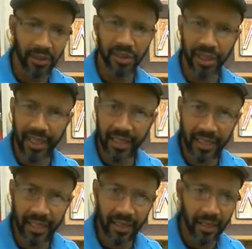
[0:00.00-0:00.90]

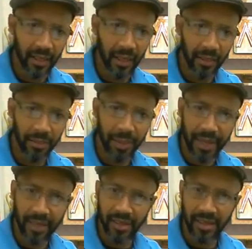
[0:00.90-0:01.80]
jelly,
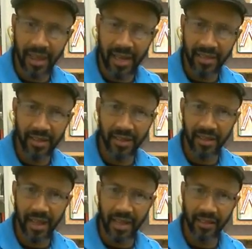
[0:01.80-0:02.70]
bacon, sausage, this
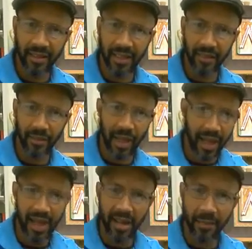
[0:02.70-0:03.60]
kind of thing with
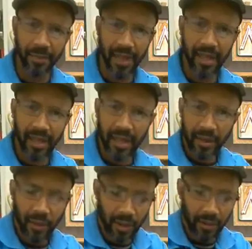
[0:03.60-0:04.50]
ham,
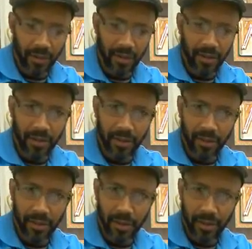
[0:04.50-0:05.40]
well,
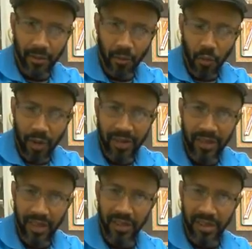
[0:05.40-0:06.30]
once
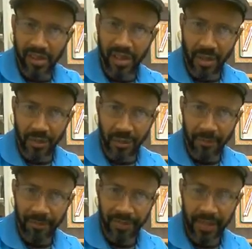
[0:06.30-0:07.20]
it's in your stomach,
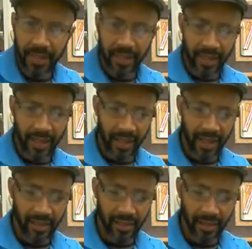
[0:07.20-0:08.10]

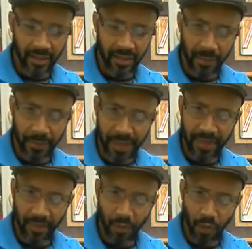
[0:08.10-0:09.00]
it could,
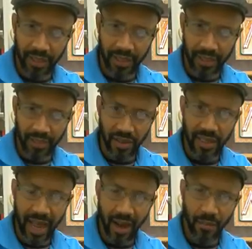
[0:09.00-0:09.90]
depending on what it is
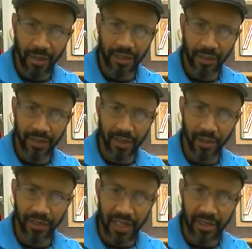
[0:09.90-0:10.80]
and how much of it
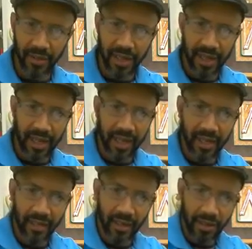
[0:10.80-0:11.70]
you've eaten, it
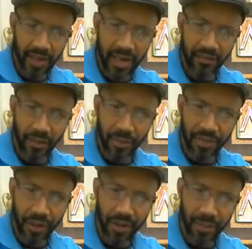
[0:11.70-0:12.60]
could take from
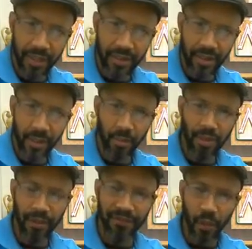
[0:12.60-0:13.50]
30 minutes
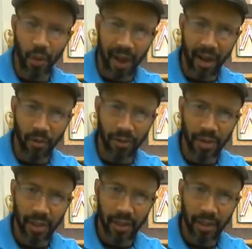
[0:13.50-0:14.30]
upwards of 4 hours